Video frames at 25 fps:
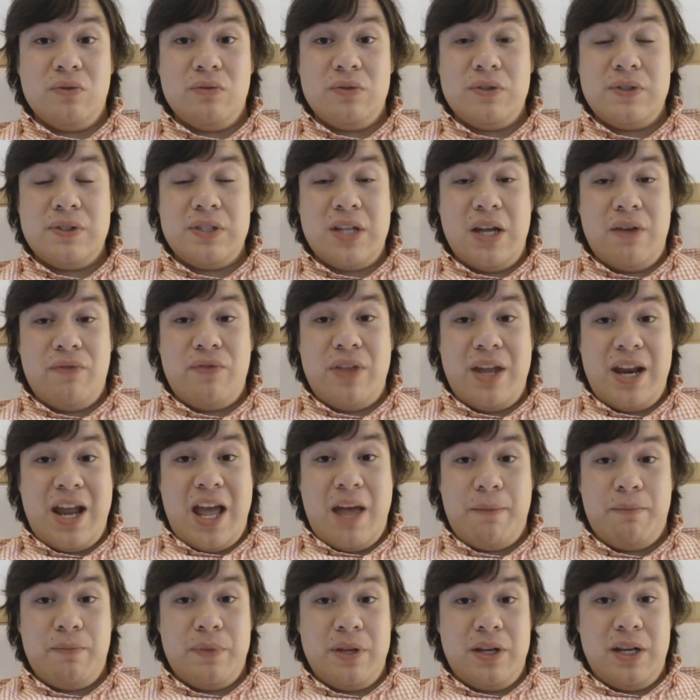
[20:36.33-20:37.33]
stuff that
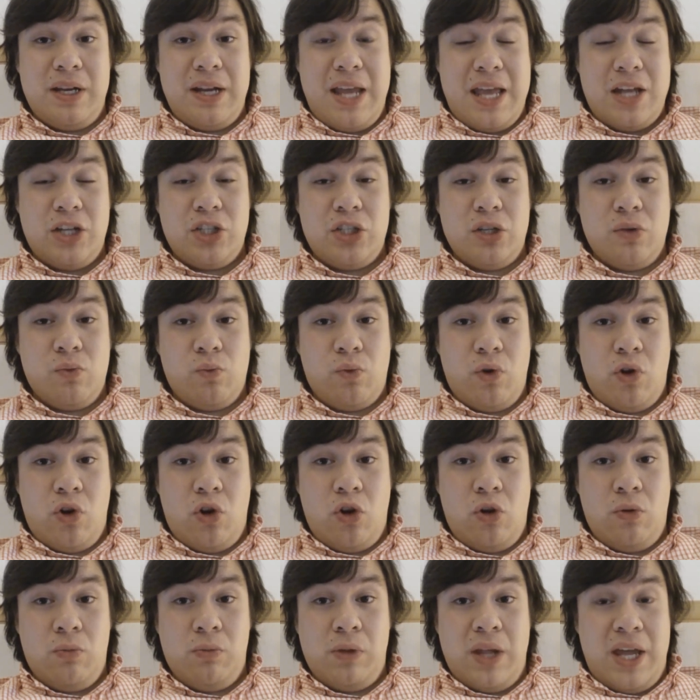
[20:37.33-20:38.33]
happened in ancient
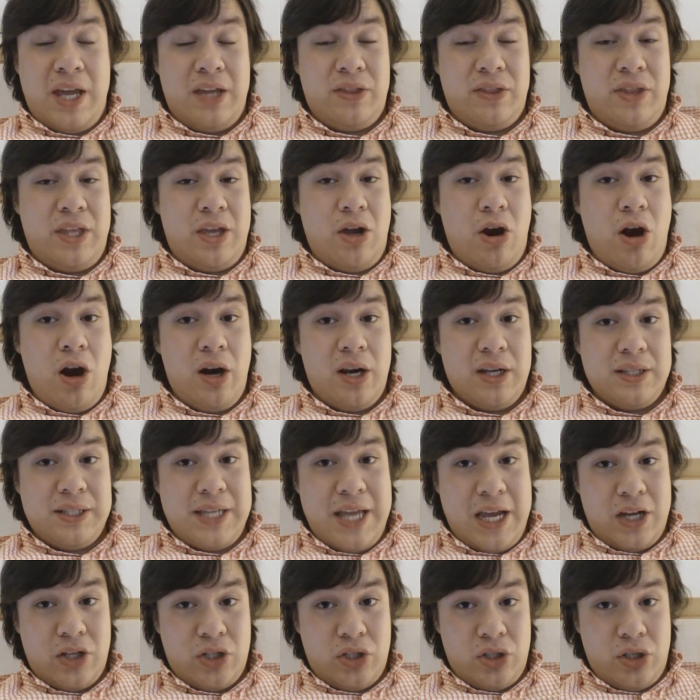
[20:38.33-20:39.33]
Rome, like the
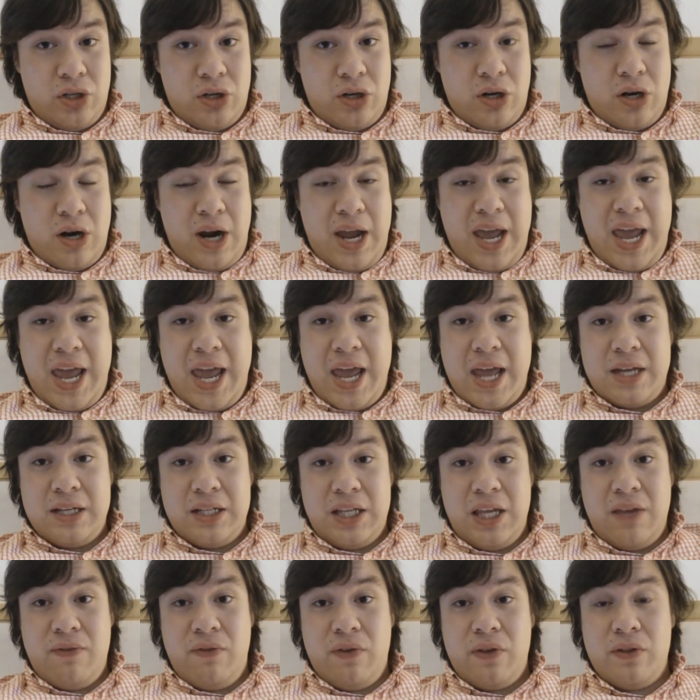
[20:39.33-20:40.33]
architecture and
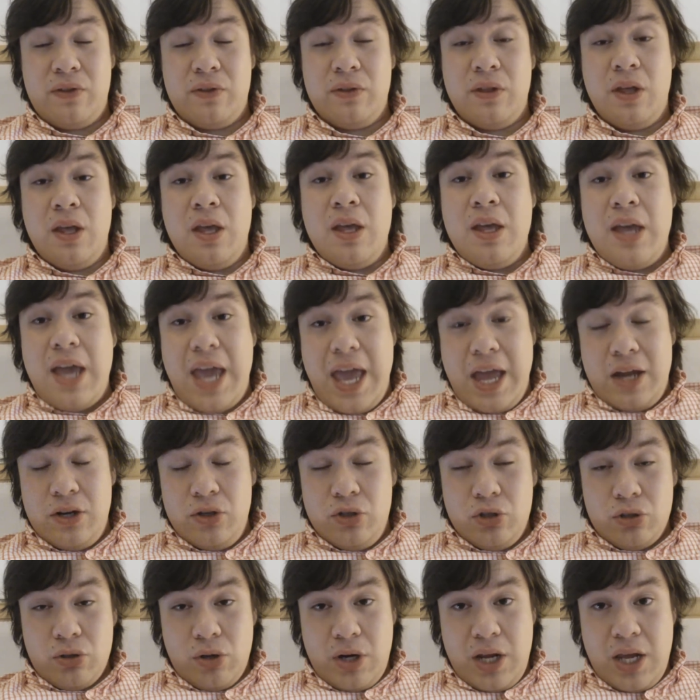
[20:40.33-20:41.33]
even
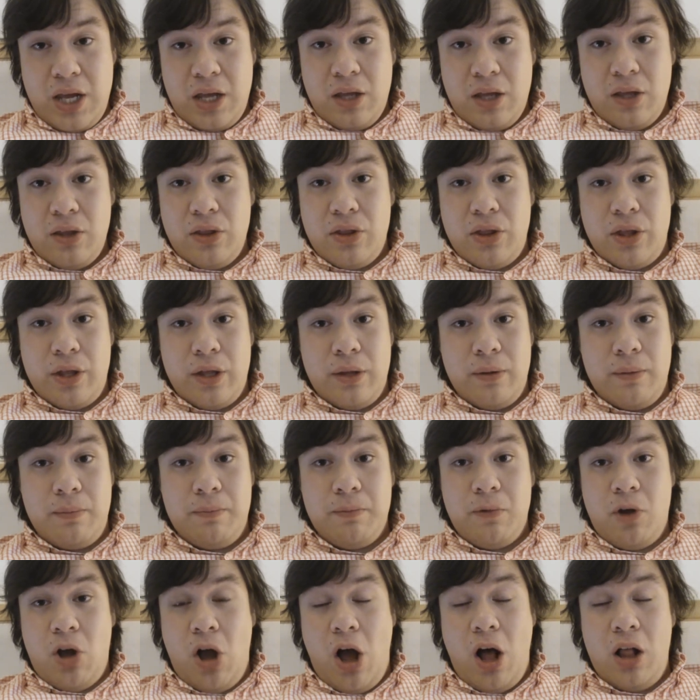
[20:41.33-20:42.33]
entering the
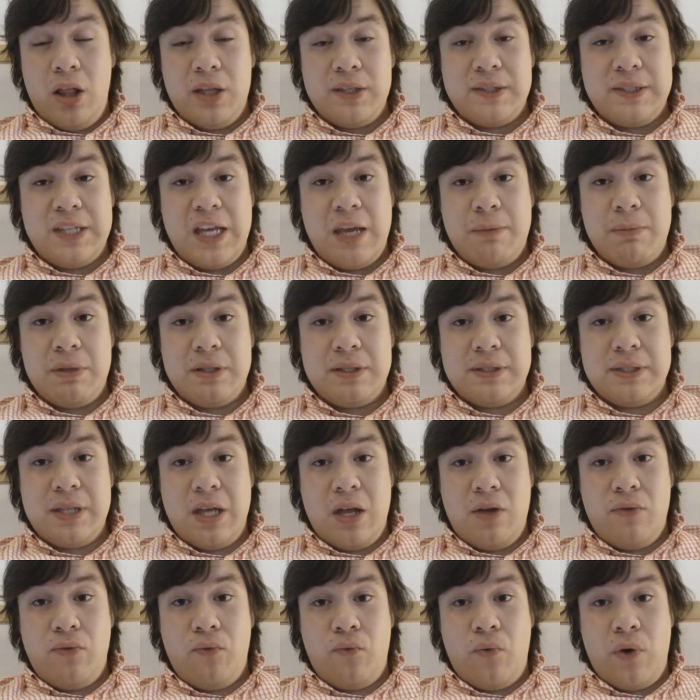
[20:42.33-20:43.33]
Colosseum
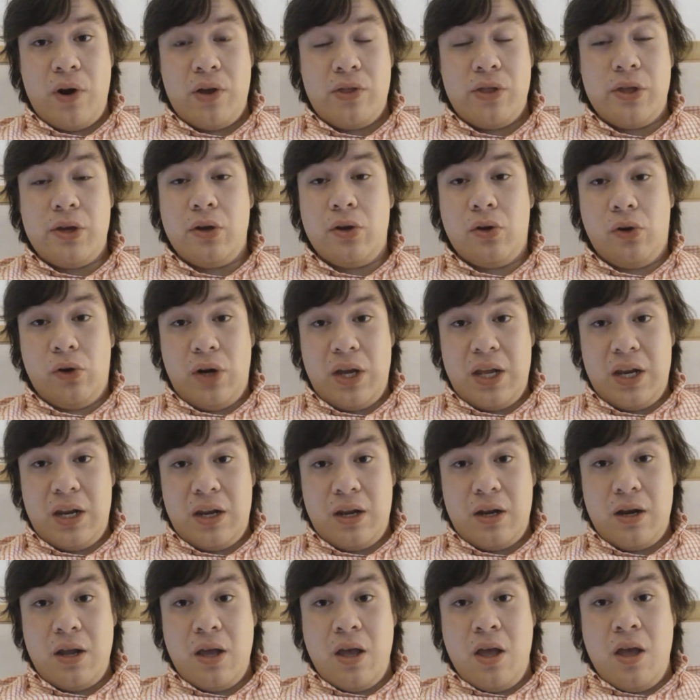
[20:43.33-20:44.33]
itself, where they're
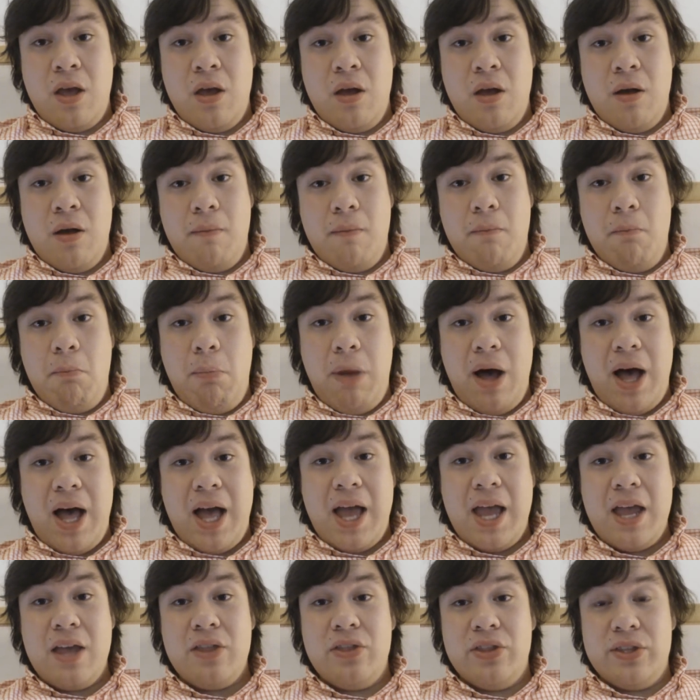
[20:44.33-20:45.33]
greeted
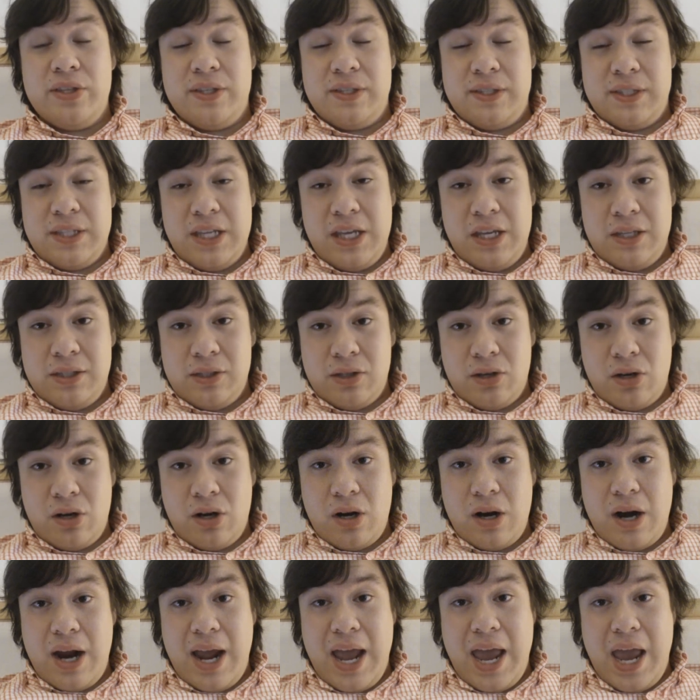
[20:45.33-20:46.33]
by the
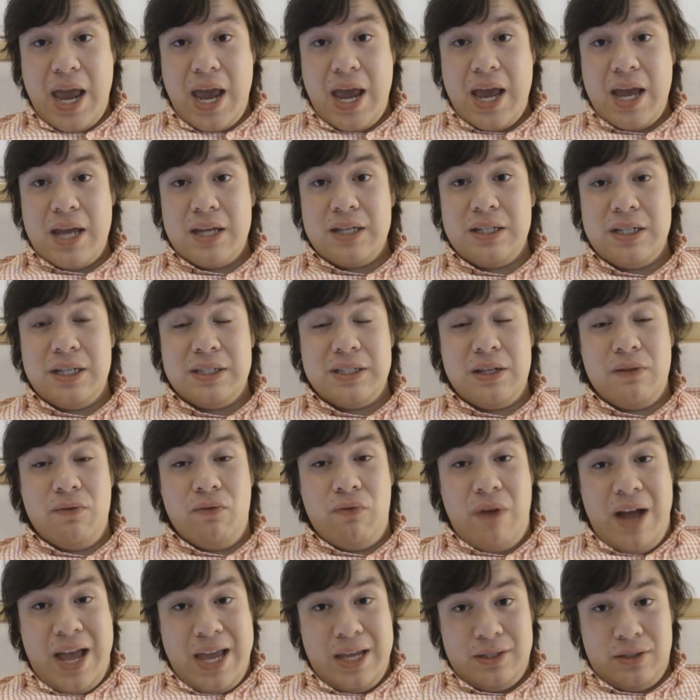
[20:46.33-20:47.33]
Caesar and his
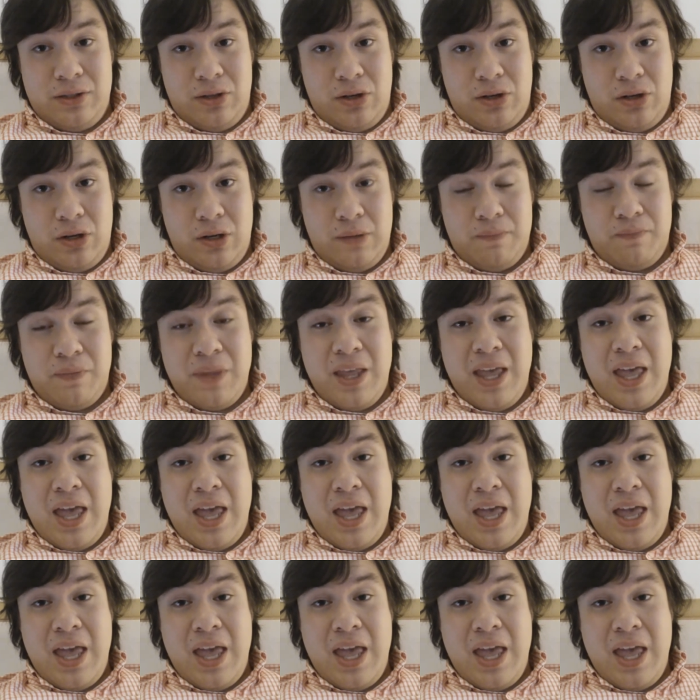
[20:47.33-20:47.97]
advisor.